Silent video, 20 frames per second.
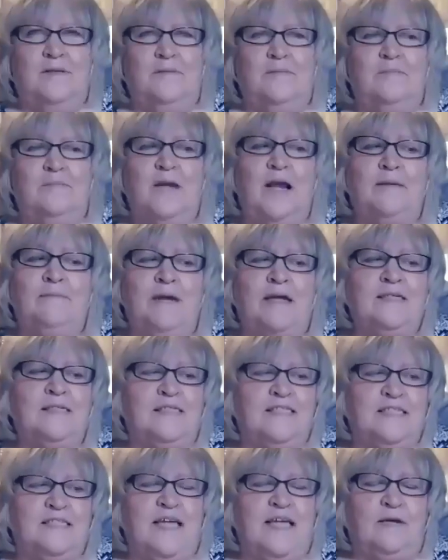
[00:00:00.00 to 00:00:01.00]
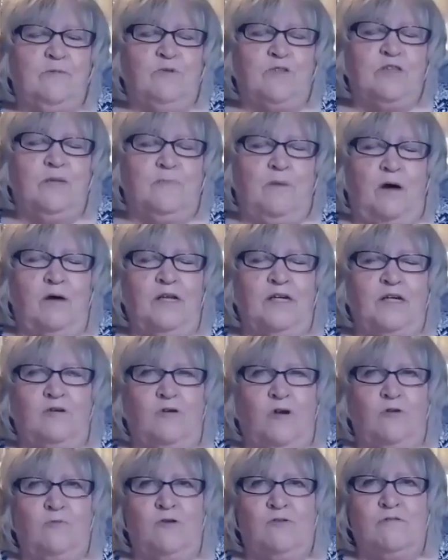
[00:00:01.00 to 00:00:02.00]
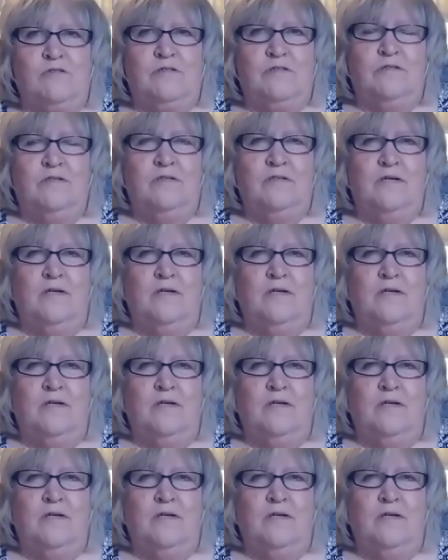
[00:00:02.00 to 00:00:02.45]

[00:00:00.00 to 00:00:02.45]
but I mainly stay with the polychromos.